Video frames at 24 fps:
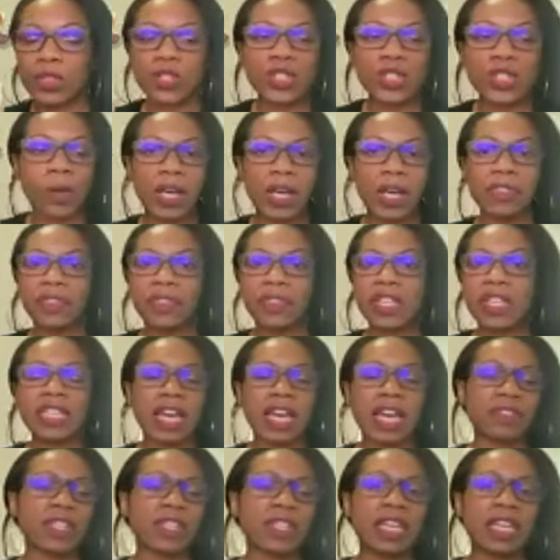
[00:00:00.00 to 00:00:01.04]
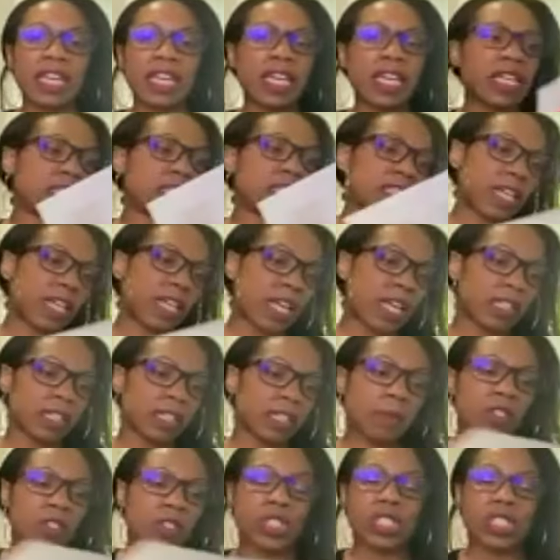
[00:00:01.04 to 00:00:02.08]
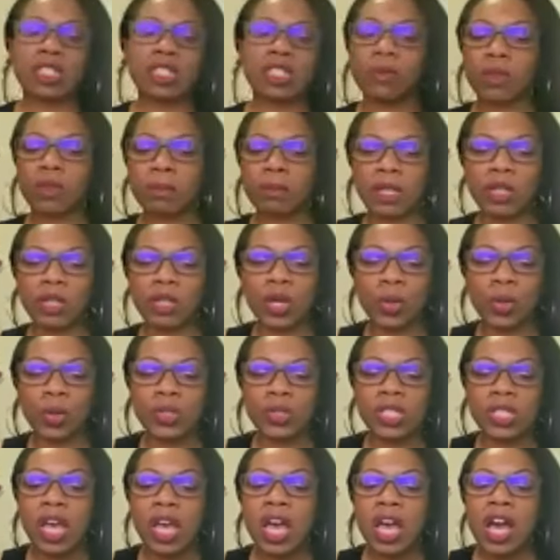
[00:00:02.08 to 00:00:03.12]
So I think at the end, and let me just see with my notes,